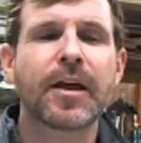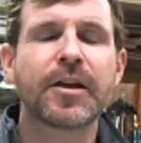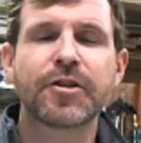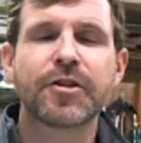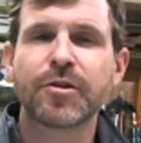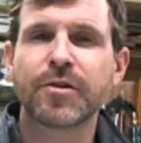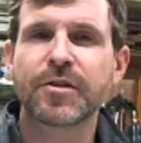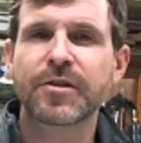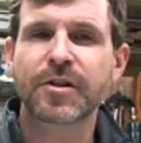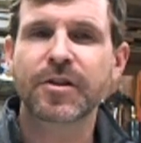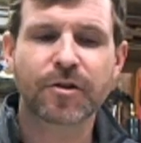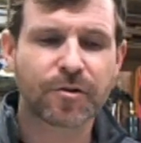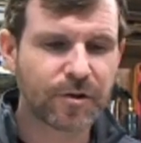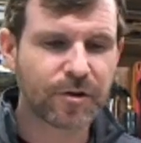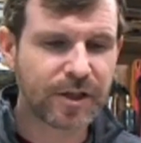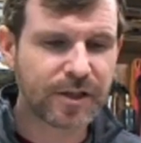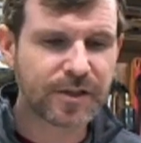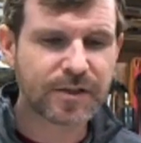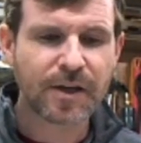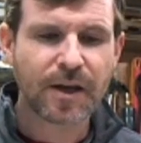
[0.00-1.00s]
Judas
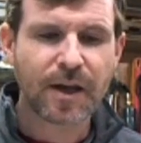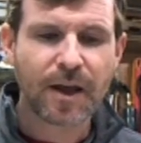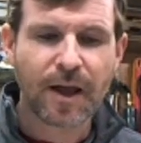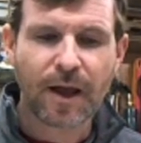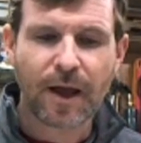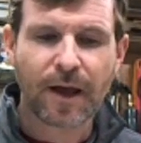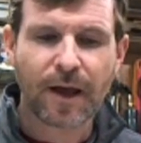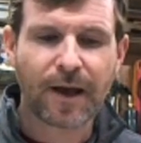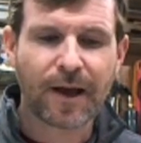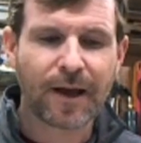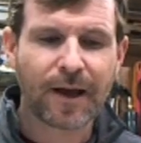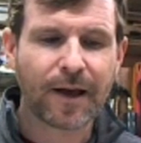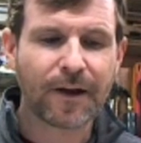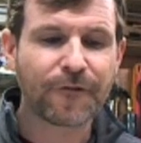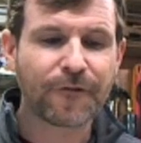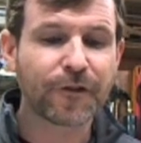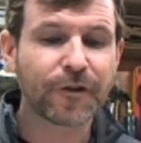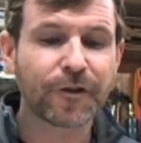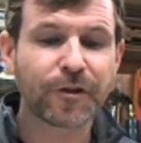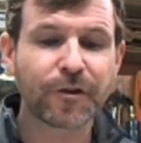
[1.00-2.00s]
agrees
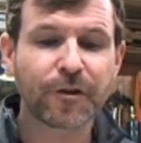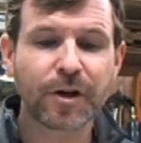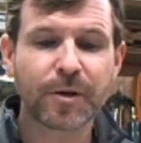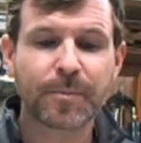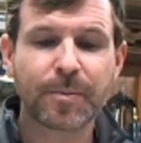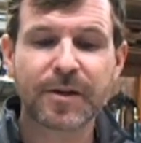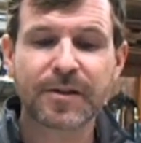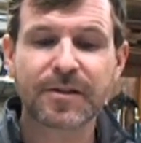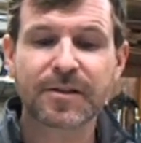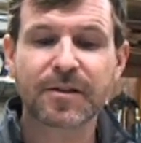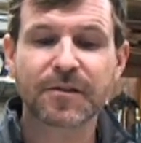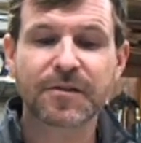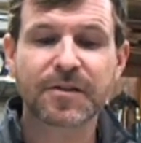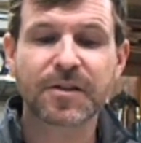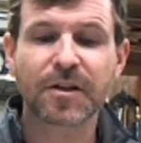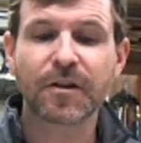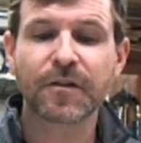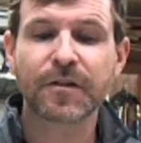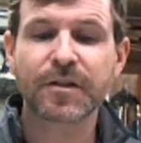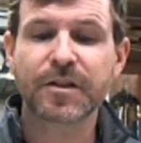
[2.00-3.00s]
for 30 pieces of
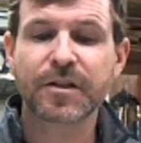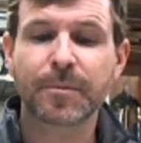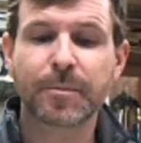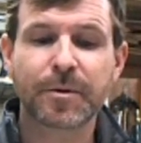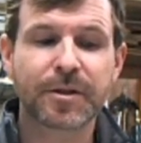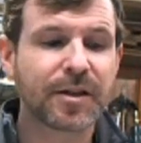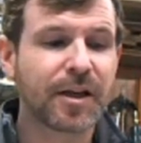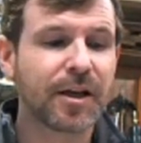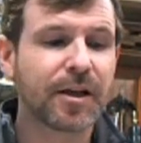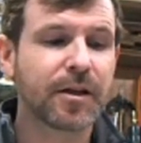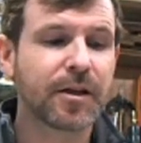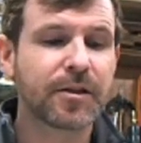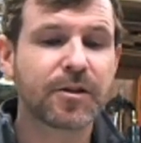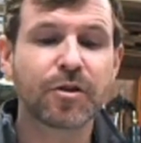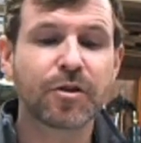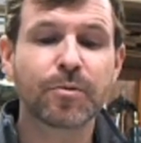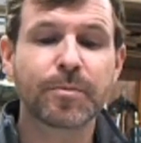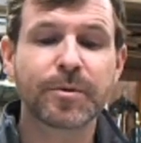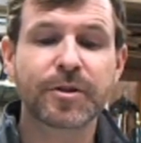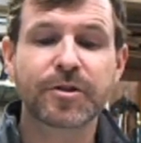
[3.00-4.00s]
silver
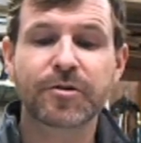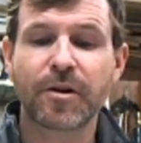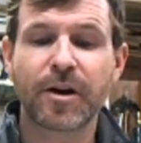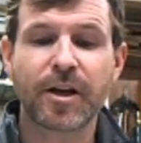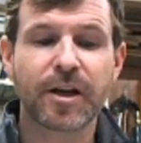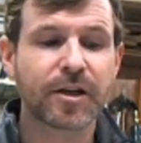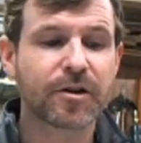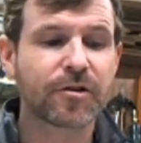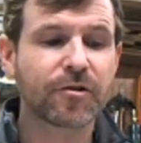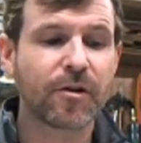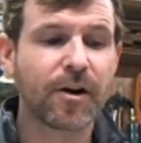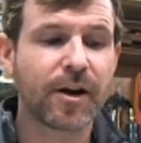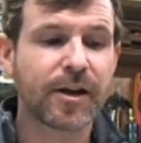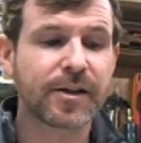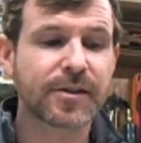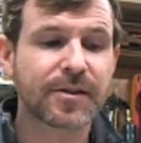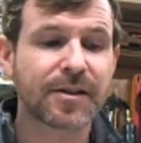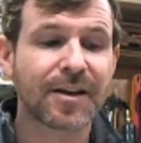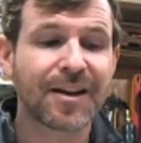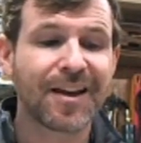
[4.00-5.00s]
to betray
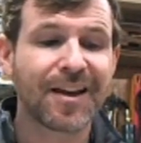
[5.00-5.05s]
Christ.